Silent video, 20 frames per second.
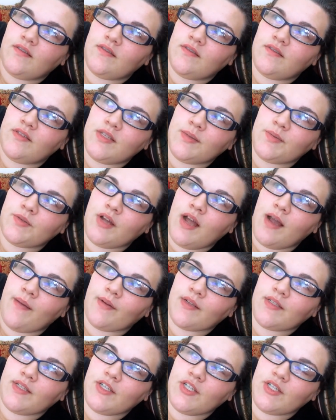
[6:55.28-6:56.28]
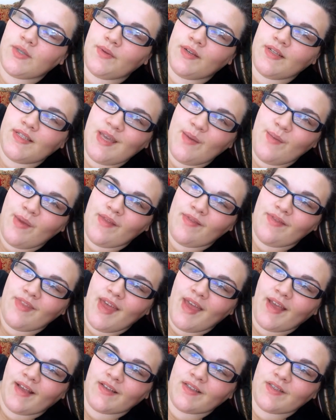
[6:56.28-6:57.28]
subscribers that just want to say mean
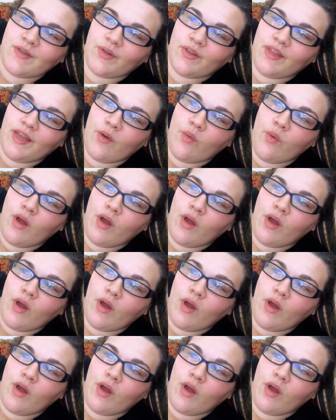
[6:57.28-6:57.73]
things or, like,